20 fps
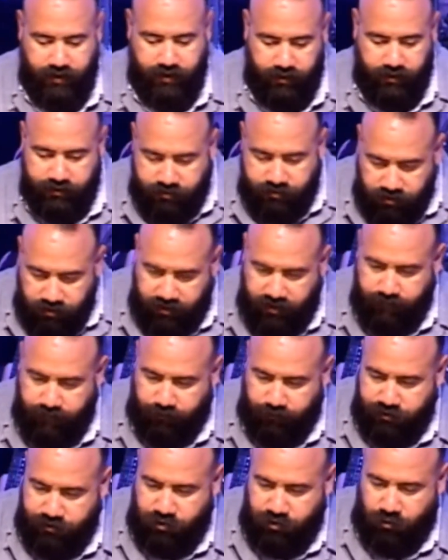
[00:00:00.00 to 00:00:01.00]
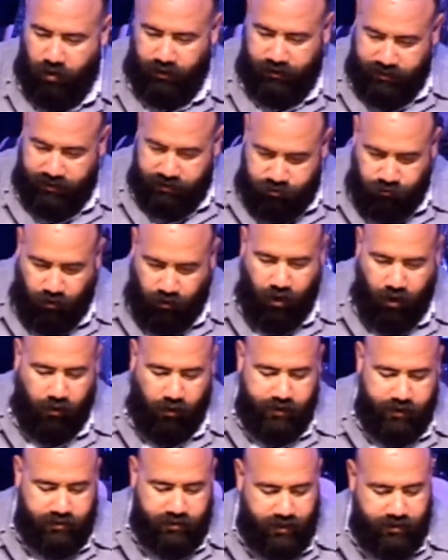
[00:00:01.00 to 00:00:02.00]
Let's look at verse 1. Let's draw our
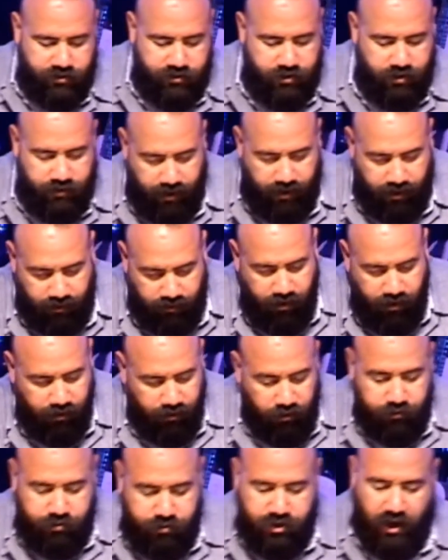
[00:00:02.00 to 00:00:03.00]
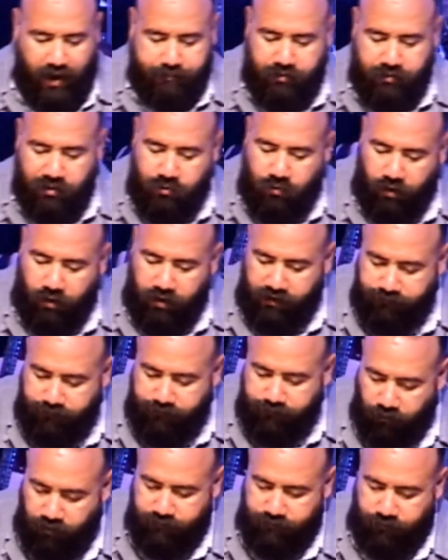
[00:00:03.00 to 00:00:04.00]
attention there. Luke chapter
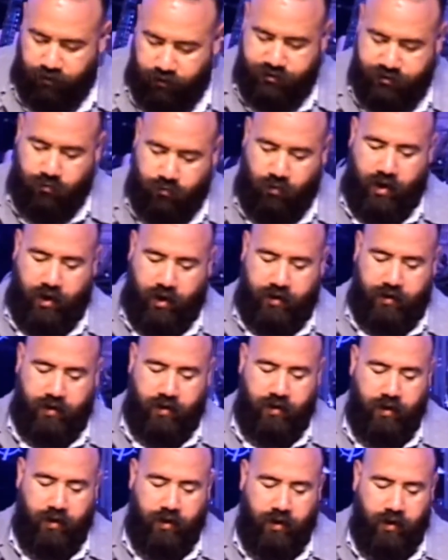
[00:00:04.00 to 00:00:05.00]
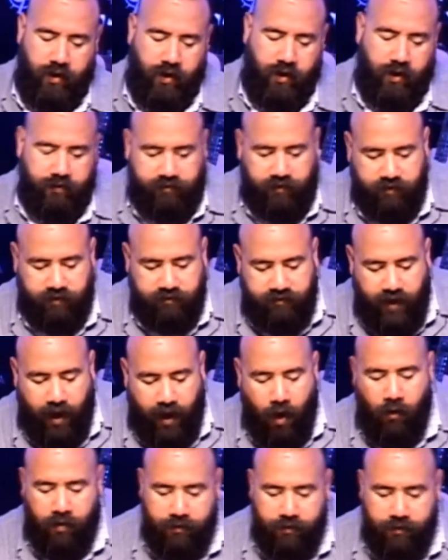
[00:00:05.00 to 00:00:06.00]
24 and verse 1. It says,
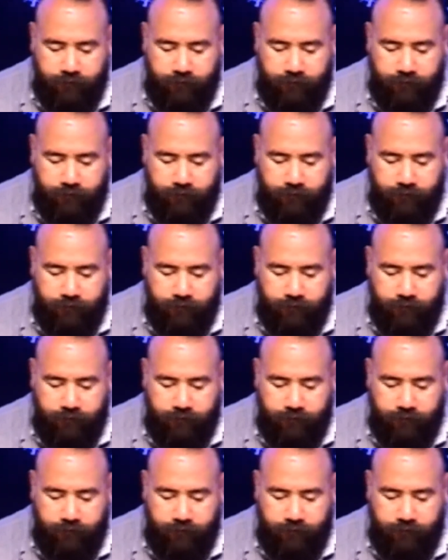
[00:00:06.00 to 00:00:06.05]
Now on